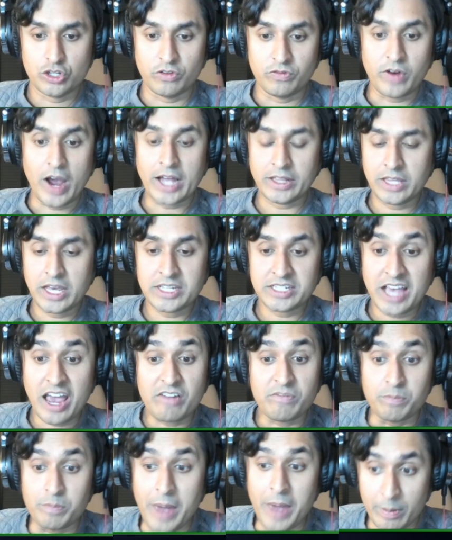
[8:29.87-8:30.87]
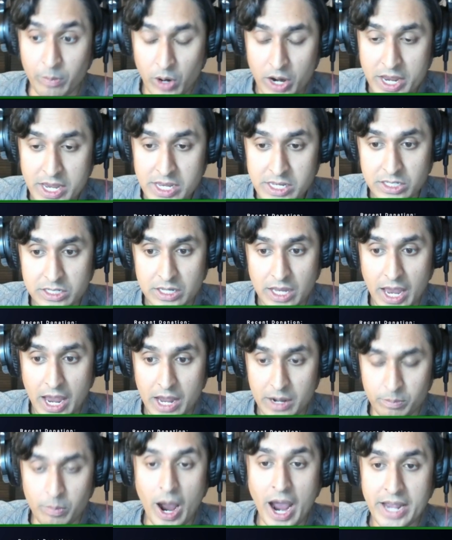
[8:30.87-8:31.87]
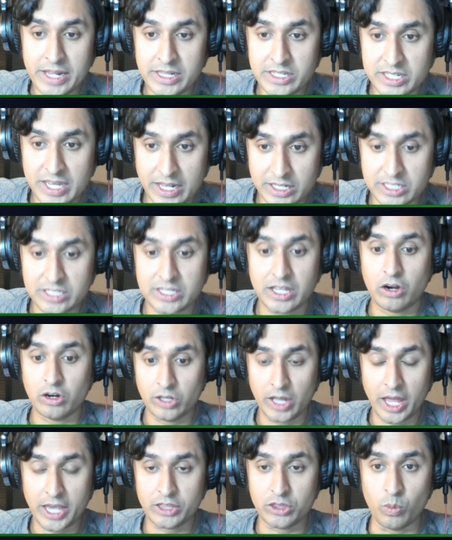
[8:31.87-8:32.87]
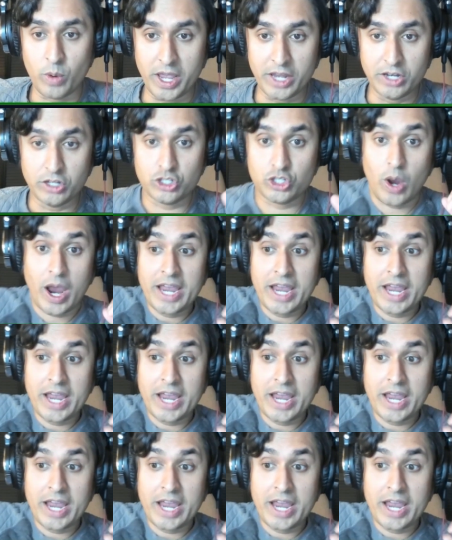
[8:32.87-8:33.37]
So vatas have memories and mindsets that are like the wind.